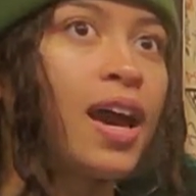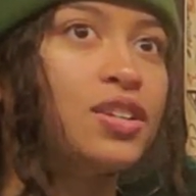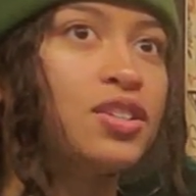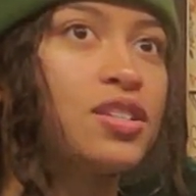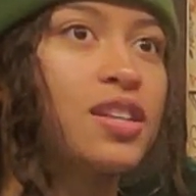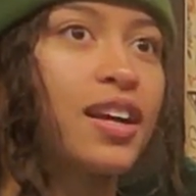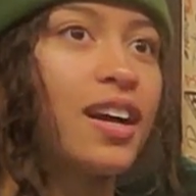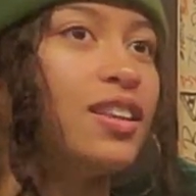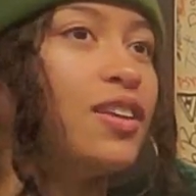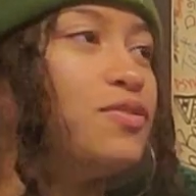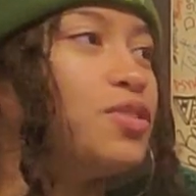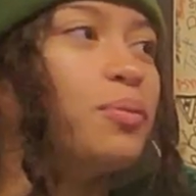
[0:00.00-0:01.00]
And just like I
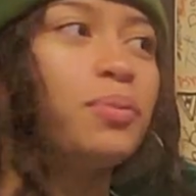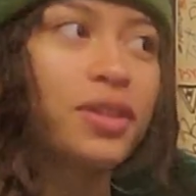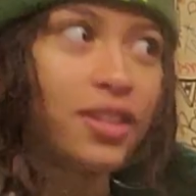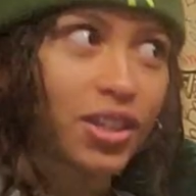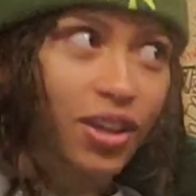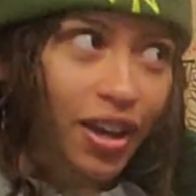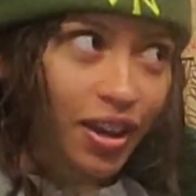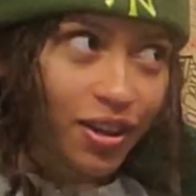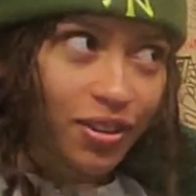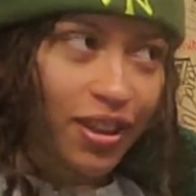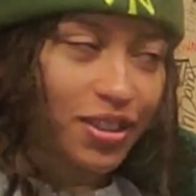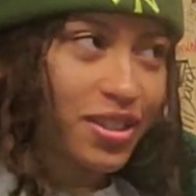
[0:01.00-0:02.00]
love jumping in the
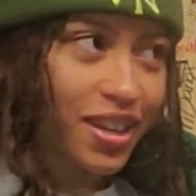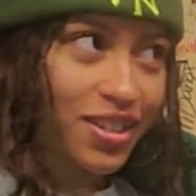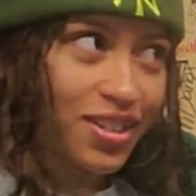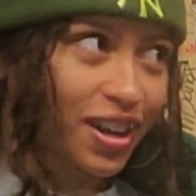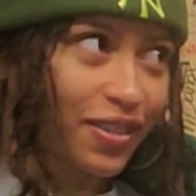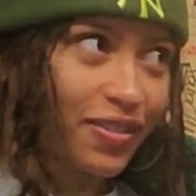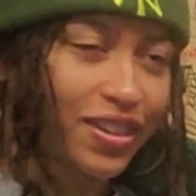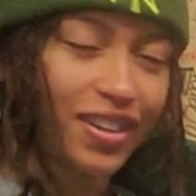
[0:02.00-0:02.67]
crowd, like stage diving.